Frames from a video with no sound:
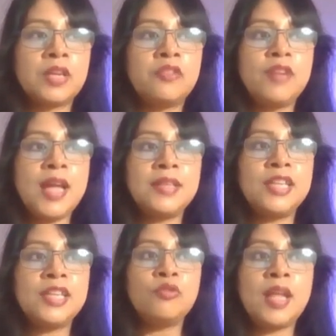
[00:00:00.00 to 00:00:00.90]
create
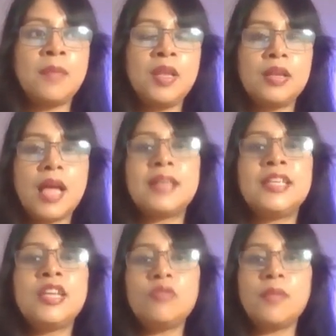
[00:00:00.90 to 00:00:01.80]
new label, and
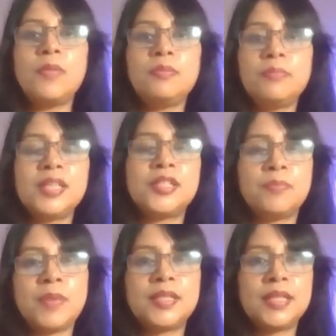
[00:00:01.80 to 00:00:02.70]
new label means
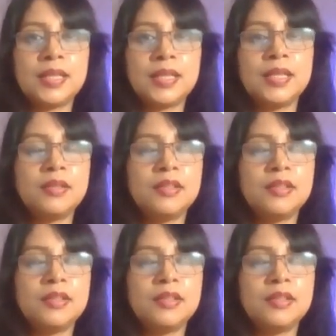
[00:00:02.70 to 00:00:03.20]
basically